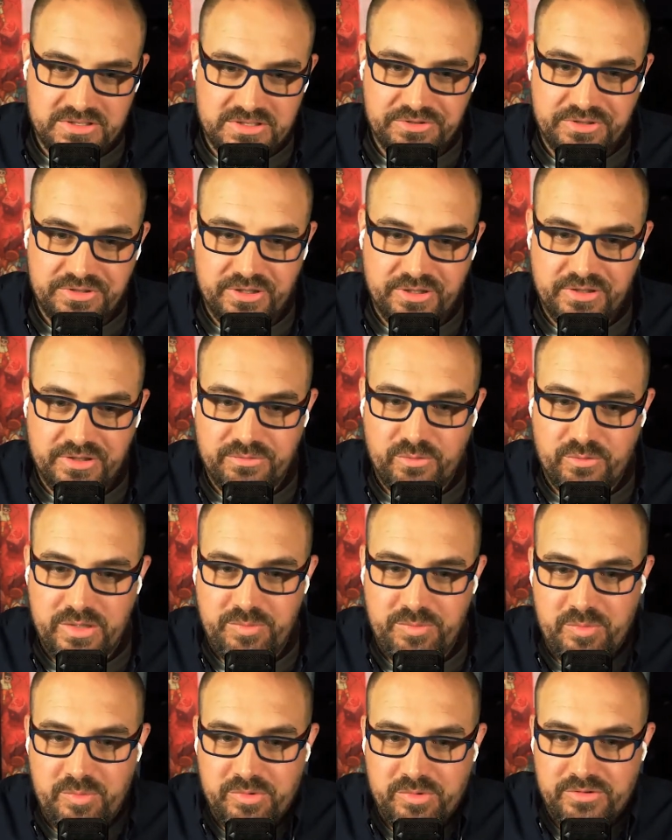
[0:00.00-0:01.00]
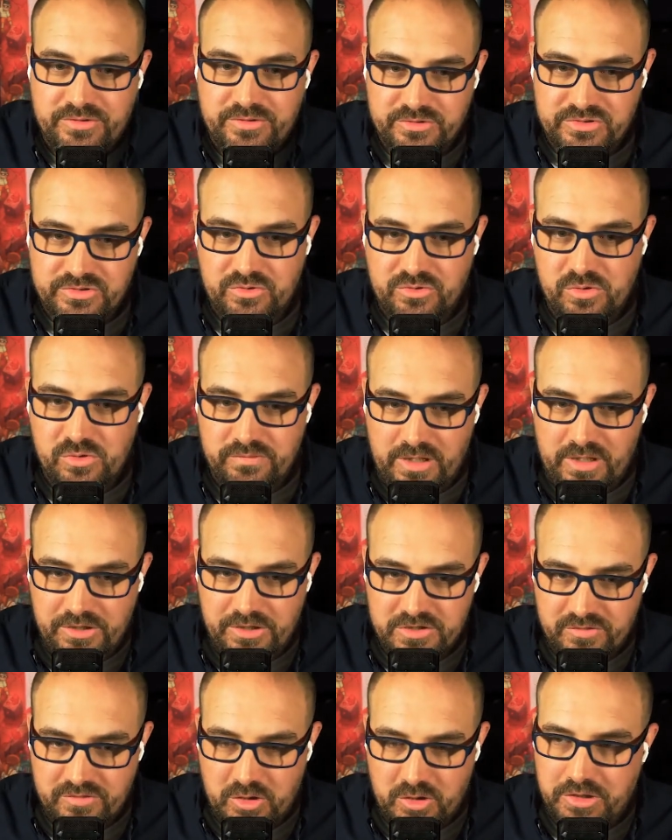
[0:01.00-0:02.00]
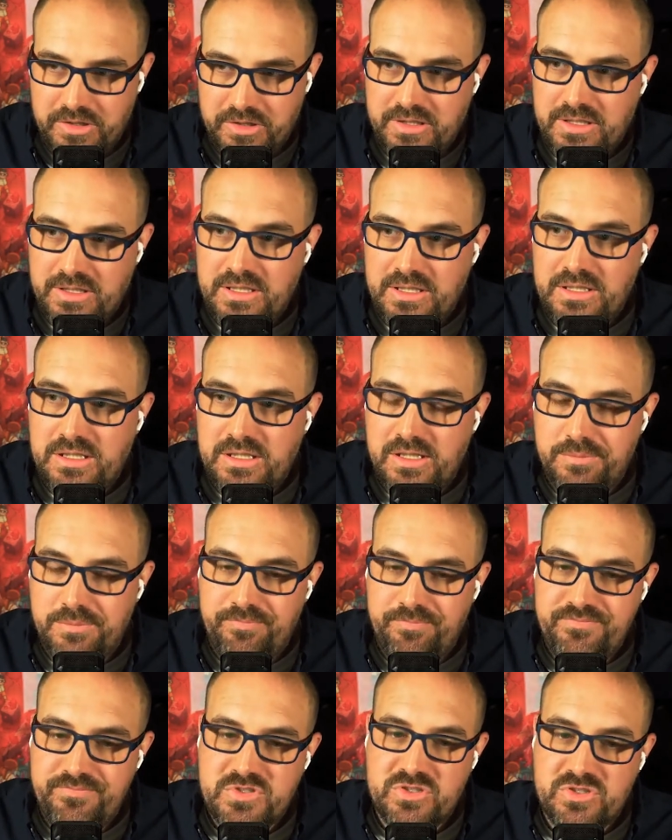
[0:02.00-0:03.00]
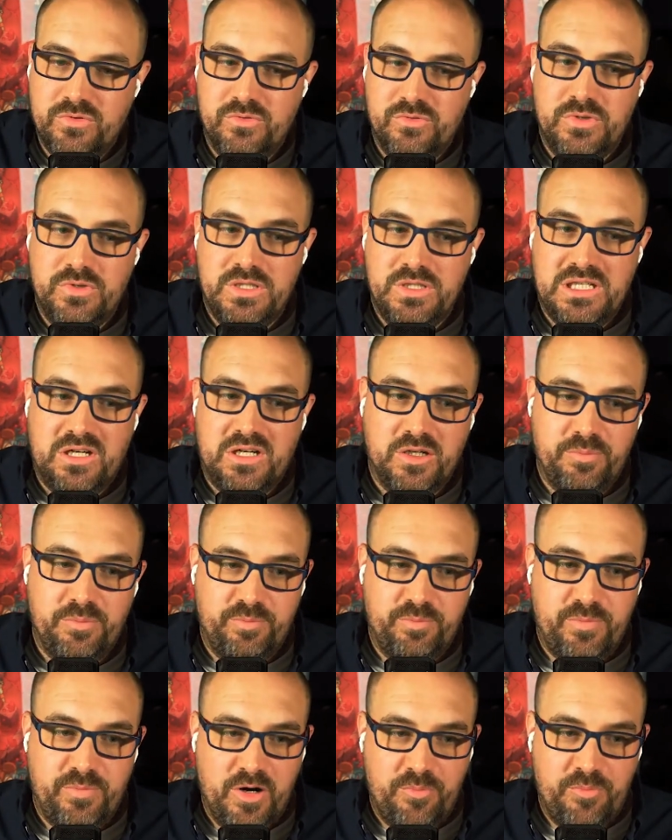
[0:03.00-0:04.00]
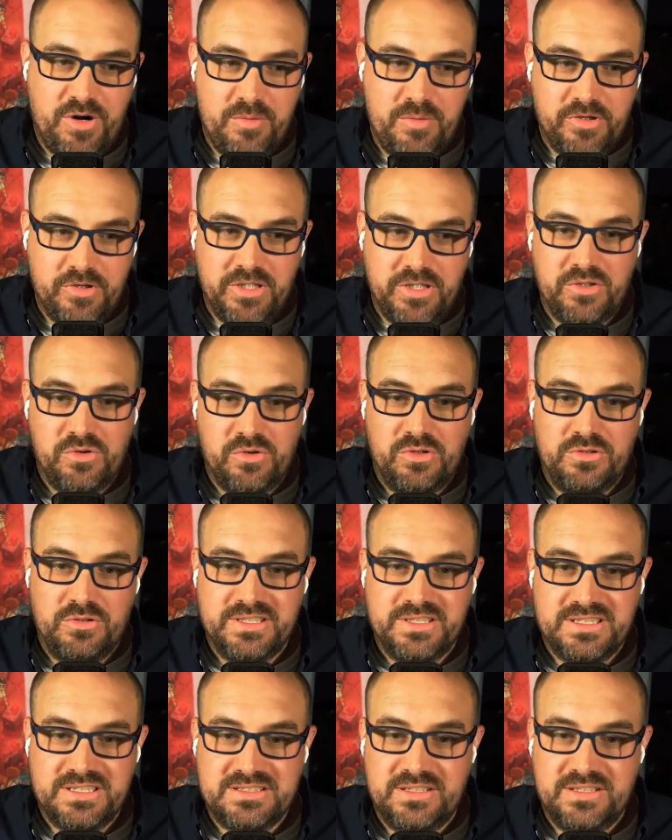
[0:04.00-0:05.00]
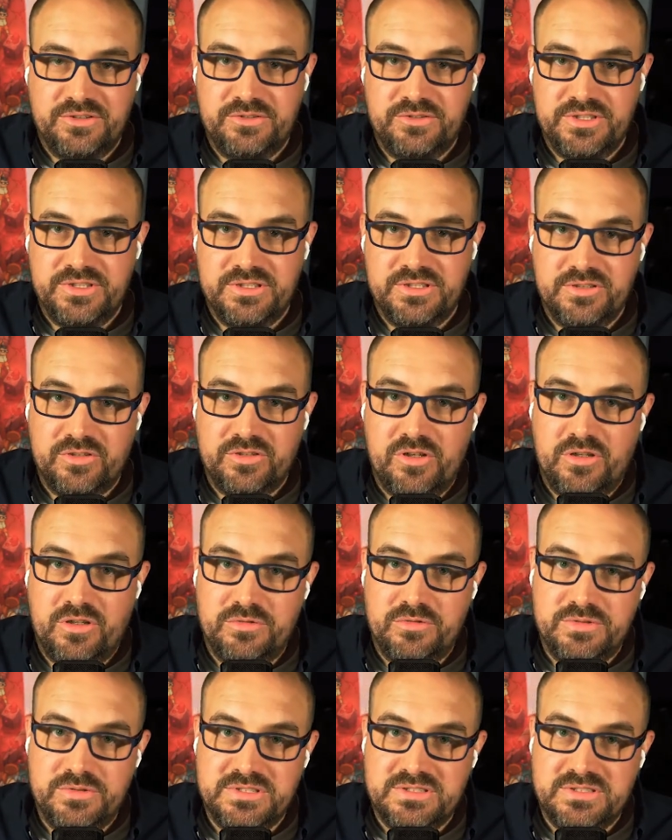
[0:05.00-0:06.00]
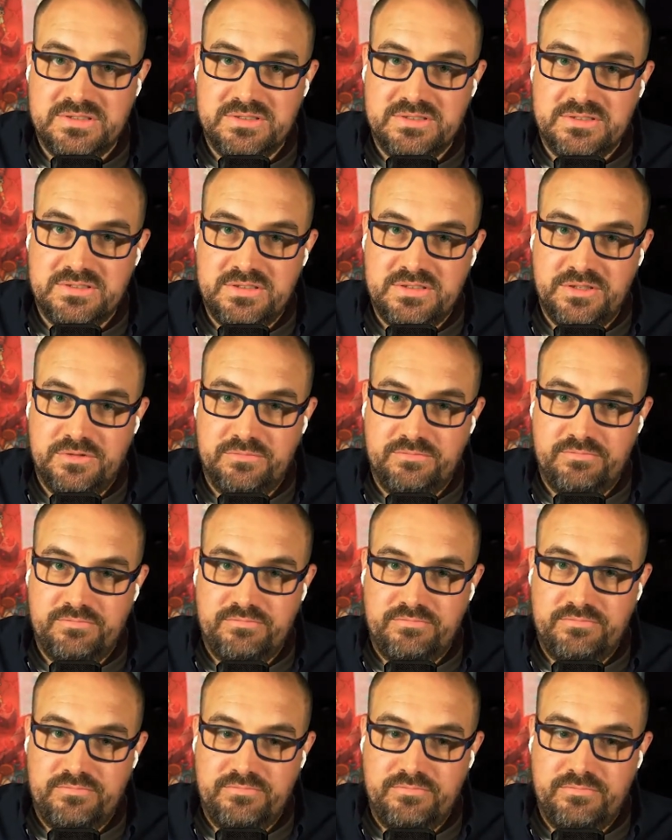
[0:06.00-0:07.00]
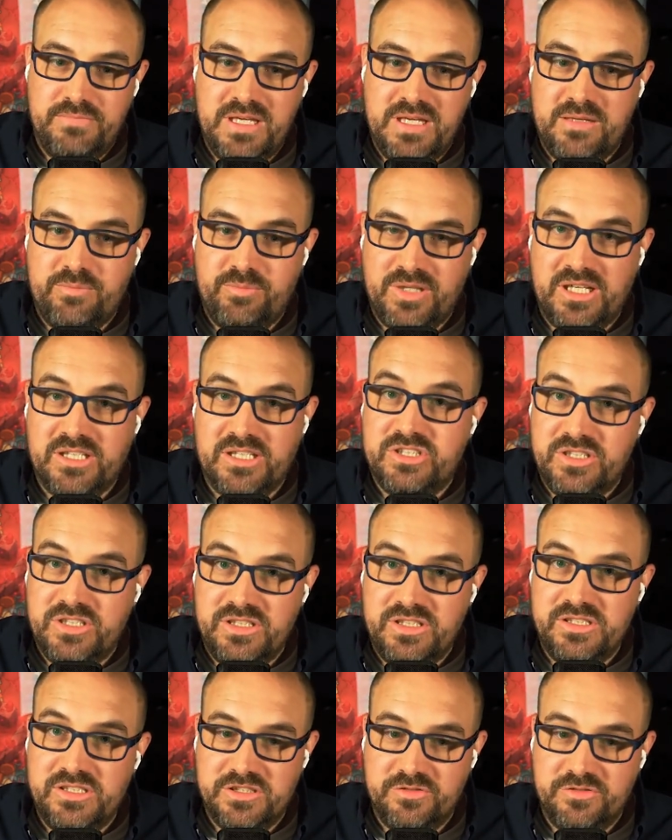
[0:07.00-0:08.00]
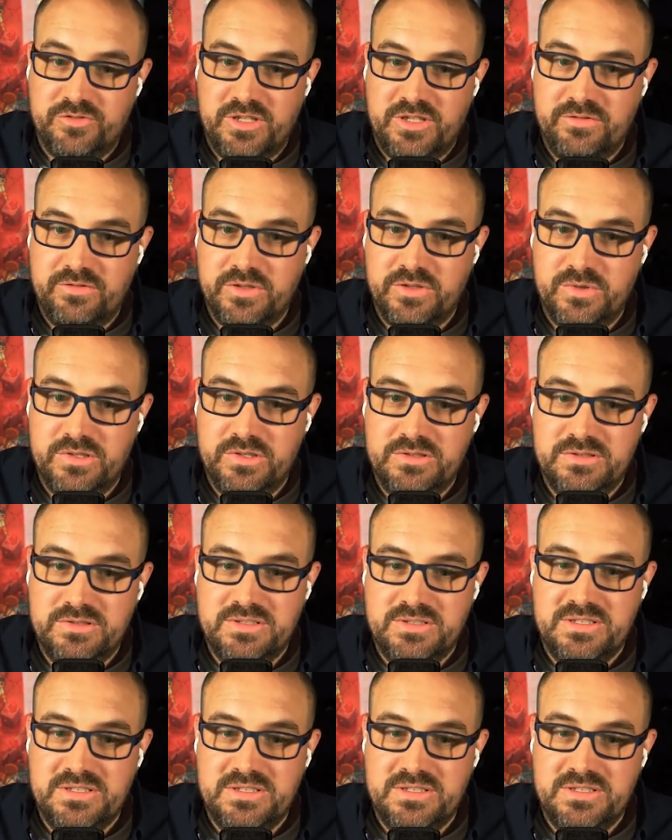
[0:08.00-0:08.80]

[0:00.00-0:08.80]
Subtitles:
They're in our white paper. Those are core values of ARK. So our primary goal, like I said earlier in the call, was, you know, make blockchain easier for everyone.